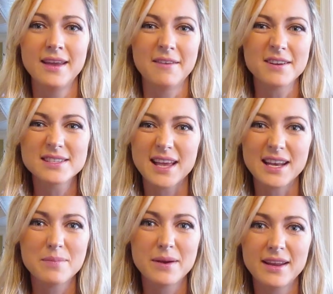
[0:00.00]
If there's
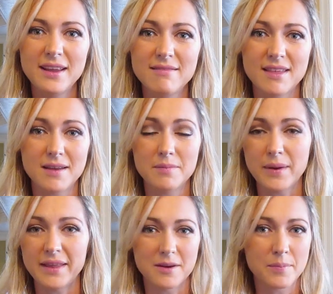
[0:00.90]
anybody that
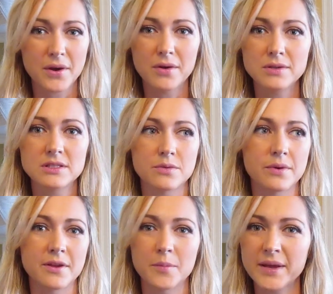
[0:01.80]
by their posts
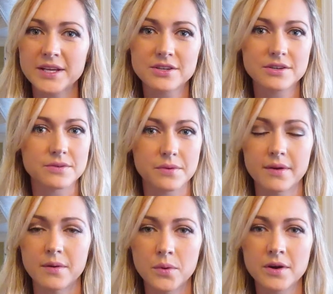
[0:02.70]
or their pictures or
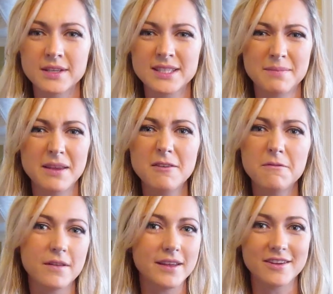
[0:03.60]
their words make you
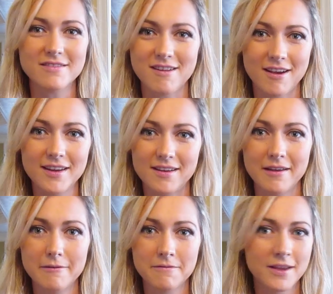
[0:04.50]
feel like you're not
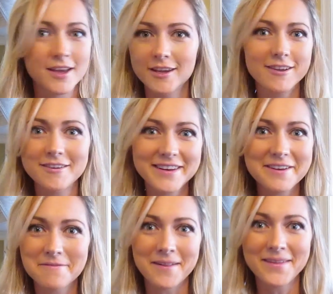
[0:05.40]
enough, you don't need
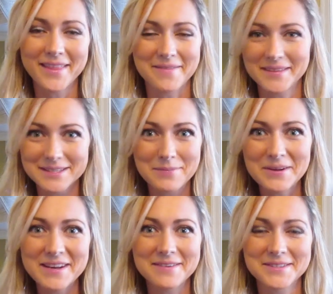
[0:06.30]
to follow them. That's the
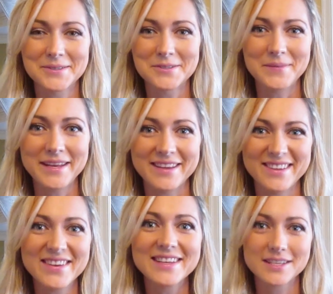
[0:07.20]
beauty of social media.
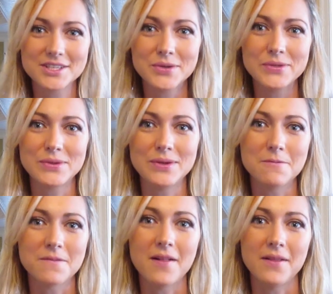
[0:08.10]
You get to choose who
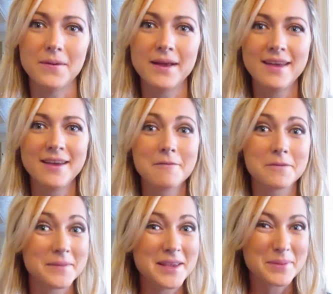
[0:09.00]
you follow.
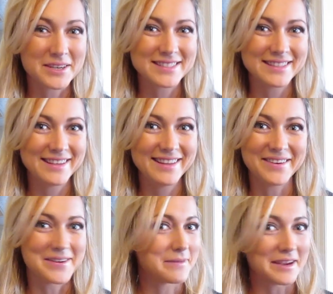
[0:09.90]
For me personally,
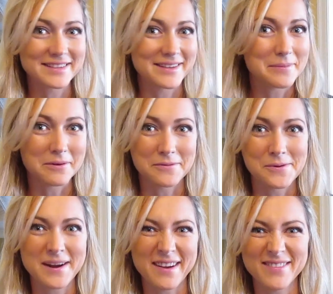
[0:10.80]
going back to
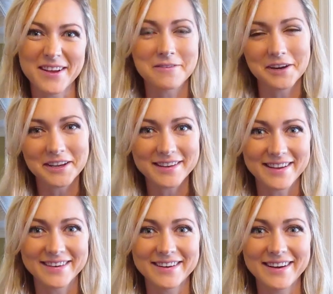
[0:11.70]
before how I'm not very good at
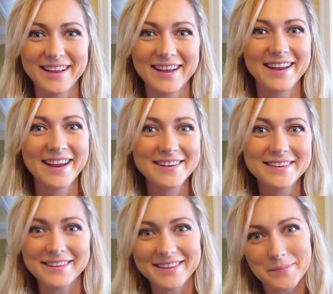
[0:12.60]
decorating, I had to
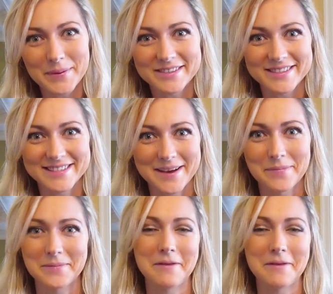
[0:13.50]
delete the Pinterest app on